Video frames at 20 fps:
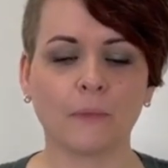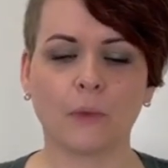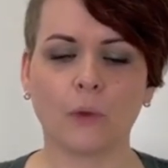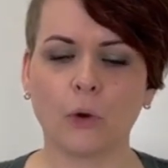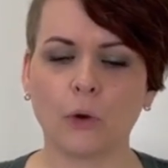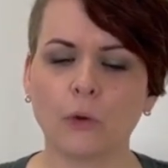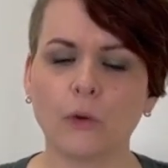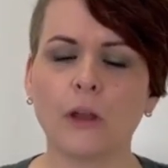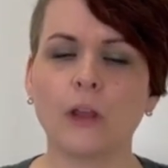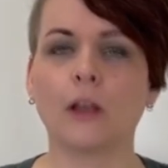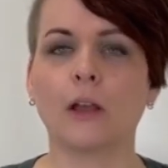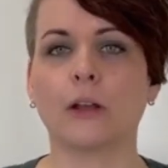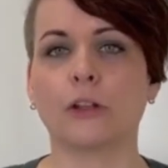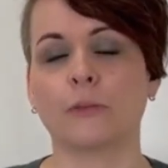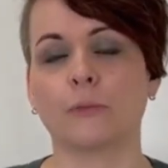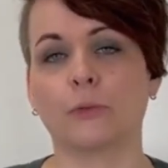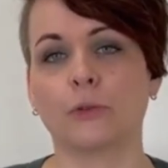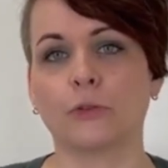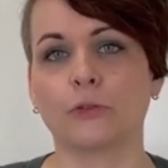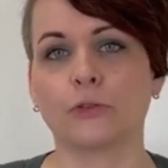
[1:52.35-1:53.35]

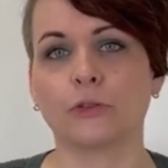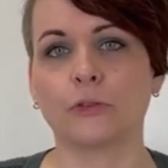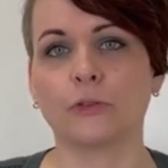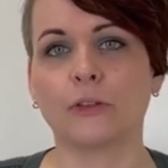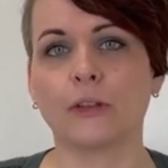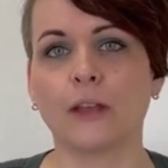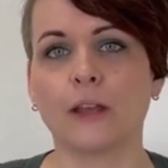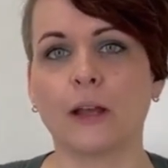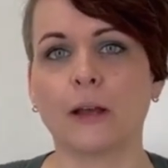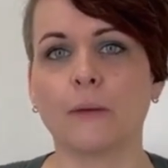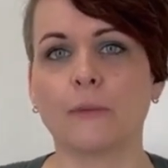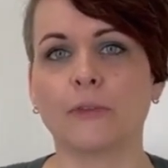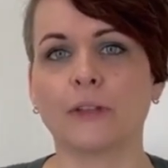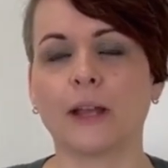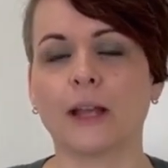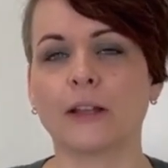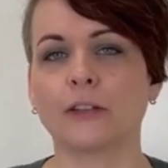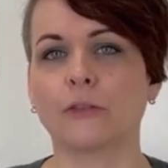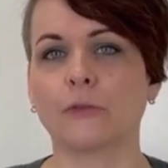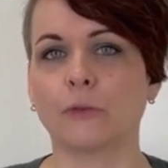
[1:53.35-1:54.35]
Auracast Bluetooth comes
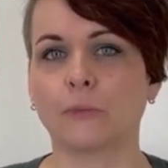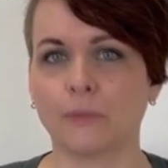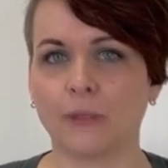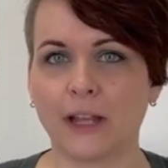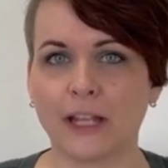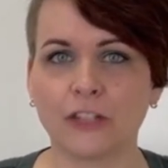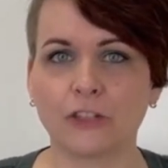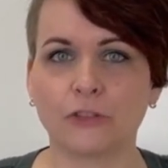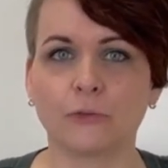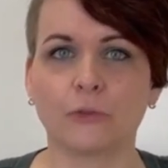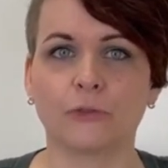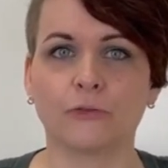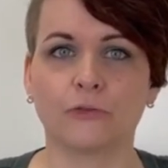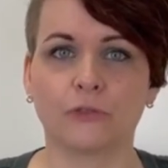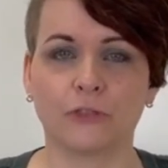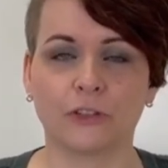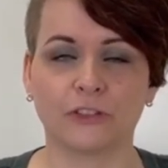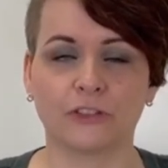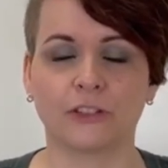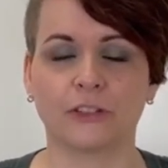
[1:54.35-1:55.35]
as a replacement for
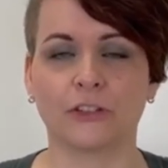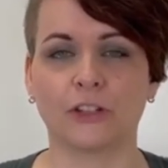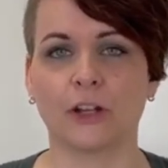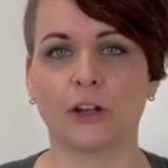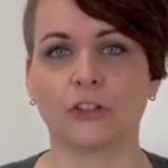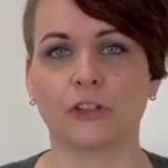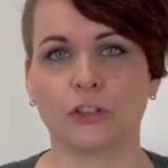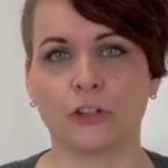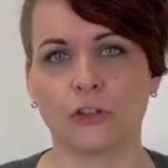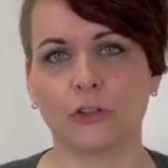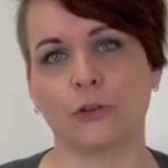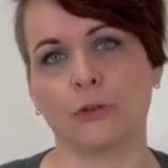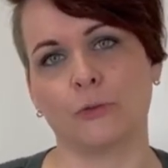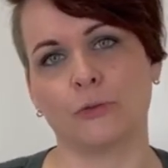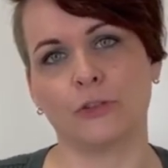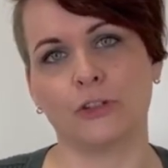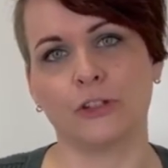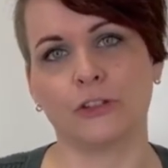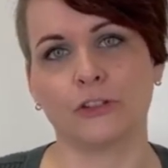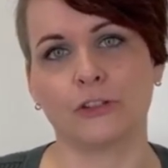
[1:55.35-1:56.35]
this induction loop
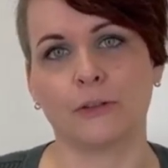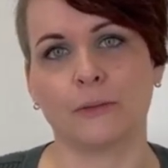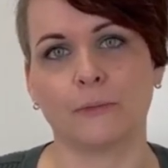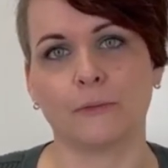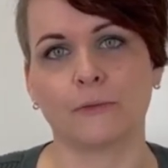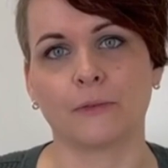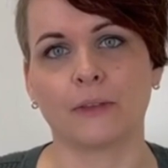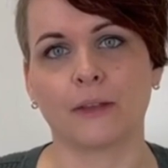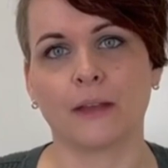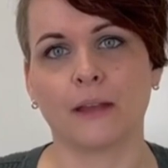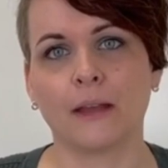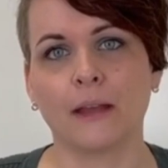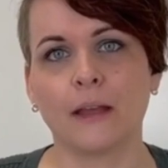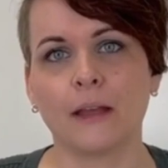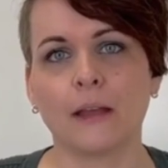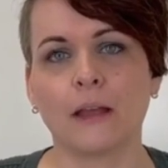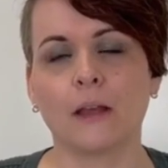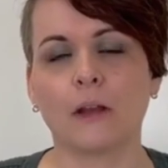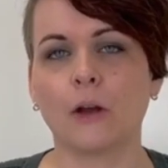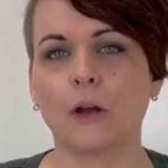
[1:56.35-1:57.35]
system.
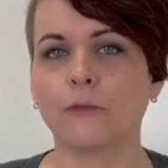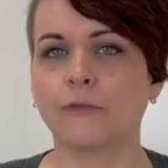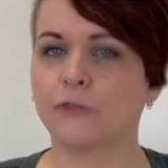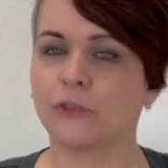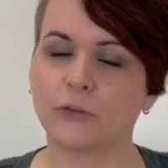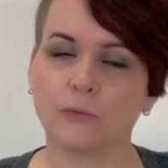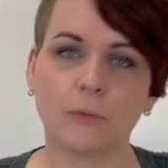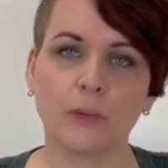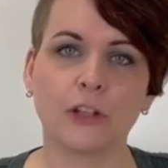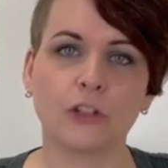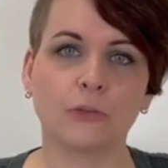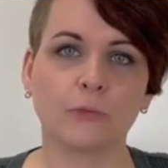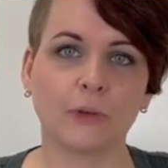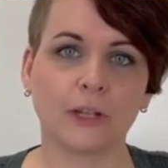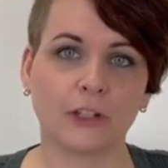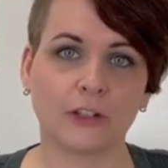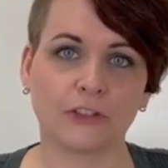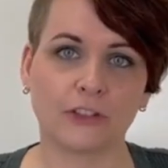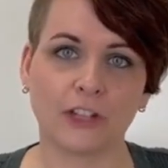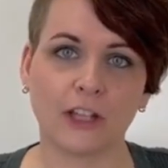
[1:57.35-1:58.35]
It offers much
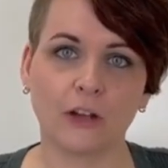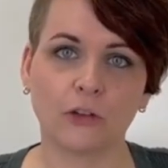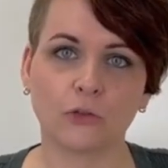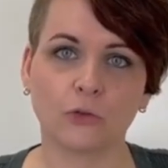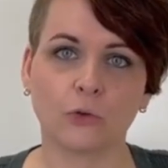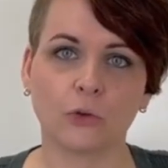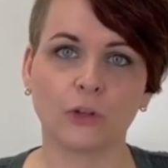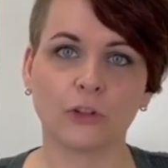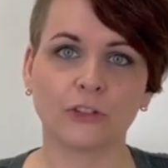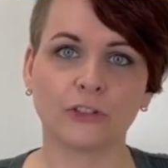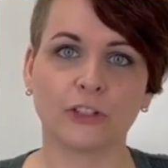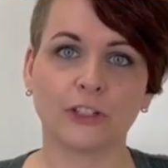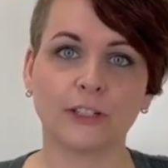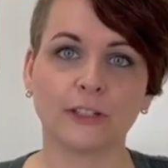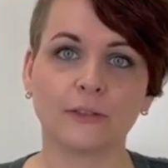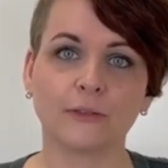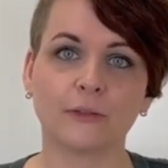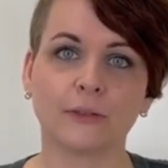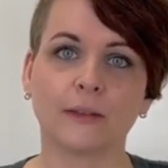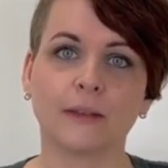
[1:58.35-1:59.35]
better sound
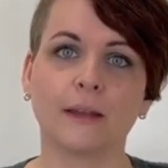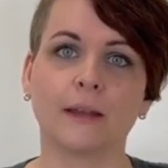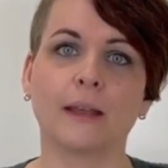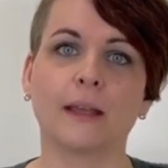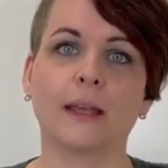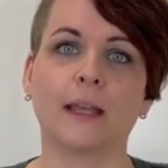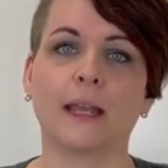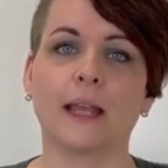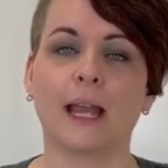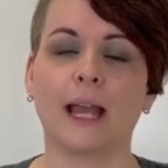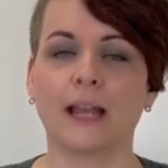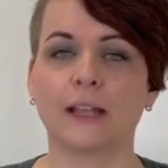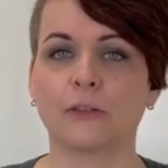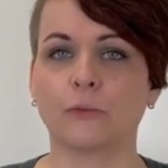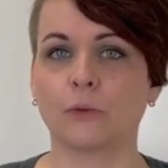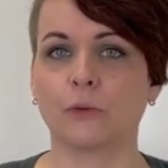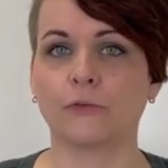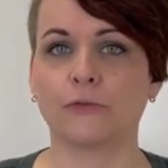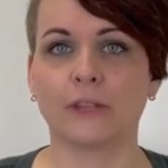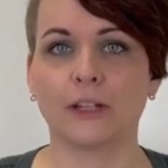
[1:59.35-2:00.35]
quality, has
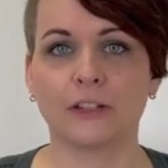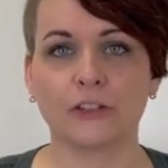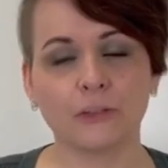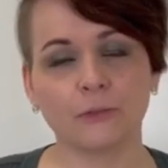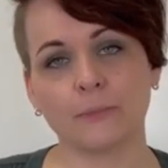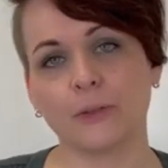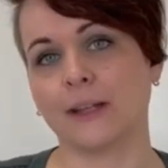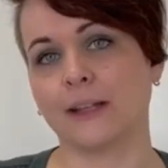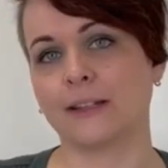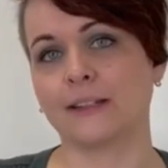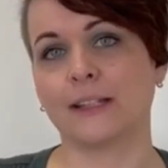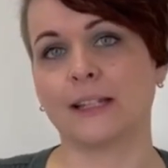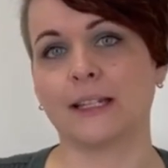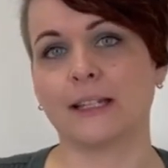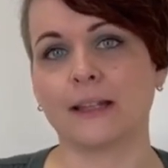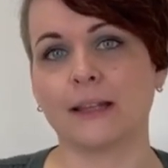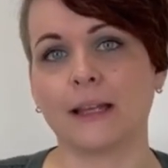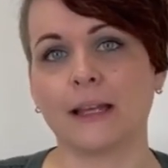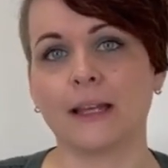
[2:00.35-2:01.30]
more flexibility